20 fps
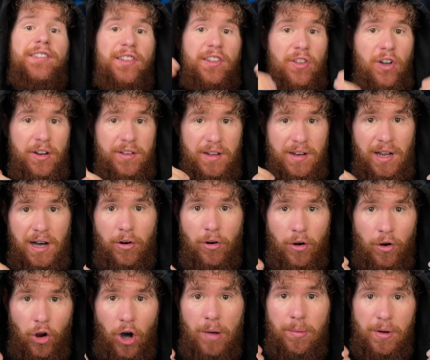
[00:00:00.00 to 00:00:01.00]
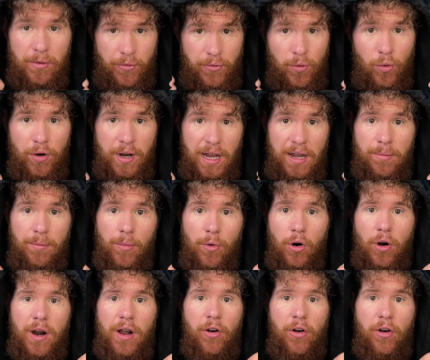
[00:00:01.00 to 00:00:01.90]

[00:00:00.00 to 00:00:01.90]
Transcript: not in our normal food anymore.